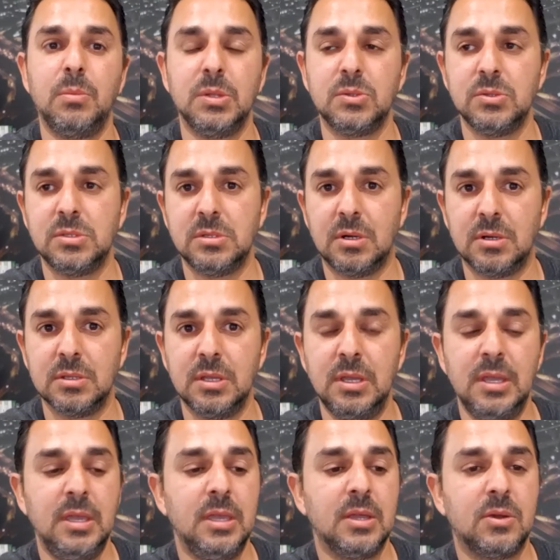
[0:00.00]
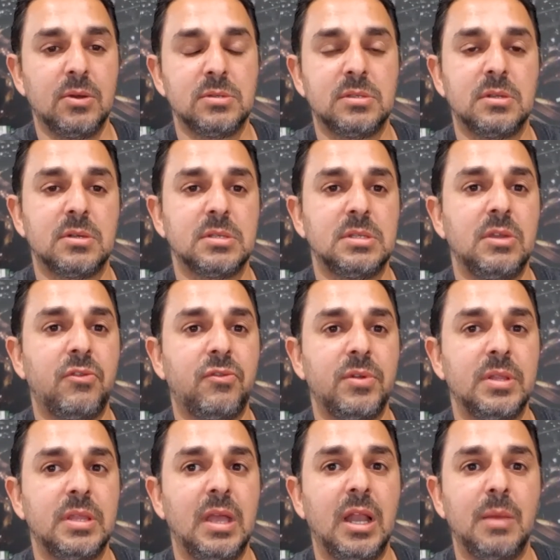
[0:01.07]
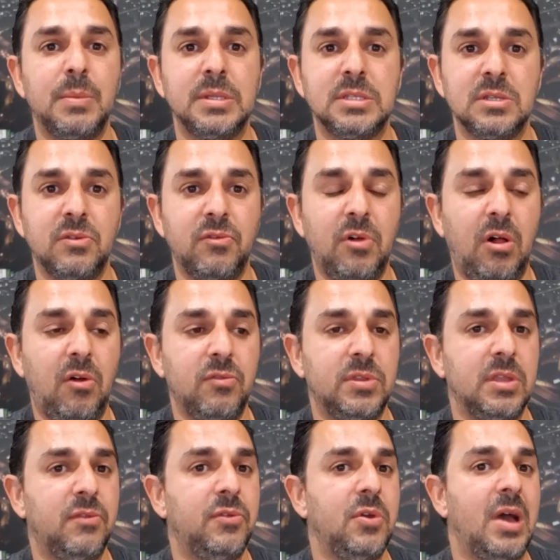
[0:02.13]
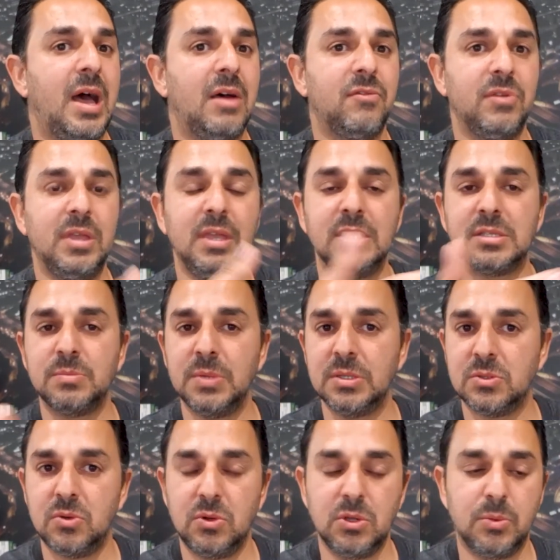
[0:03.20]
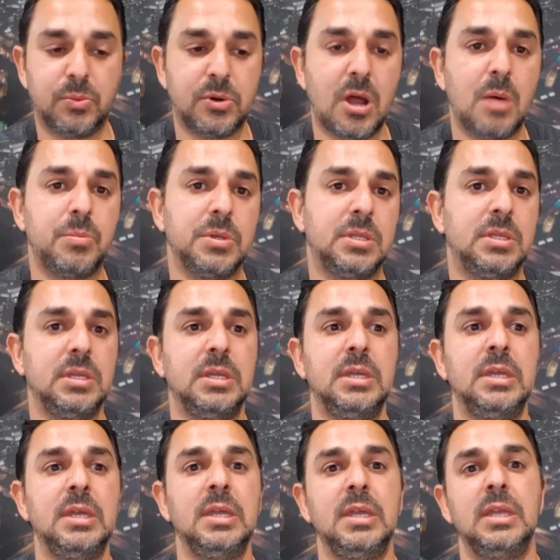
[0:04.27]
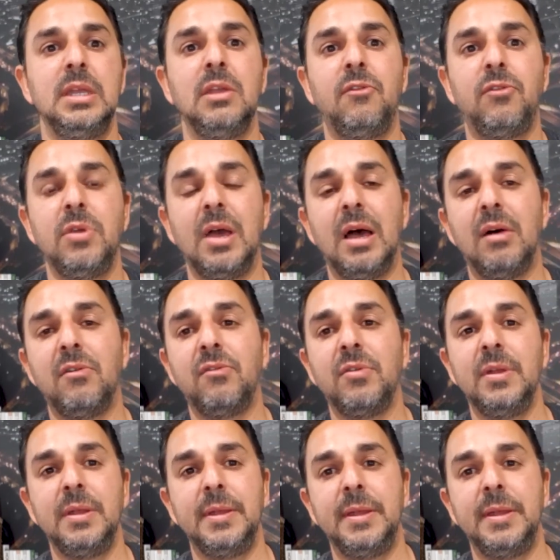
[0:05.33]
to start, because there's different elements involved. If you have easements on your property, if you have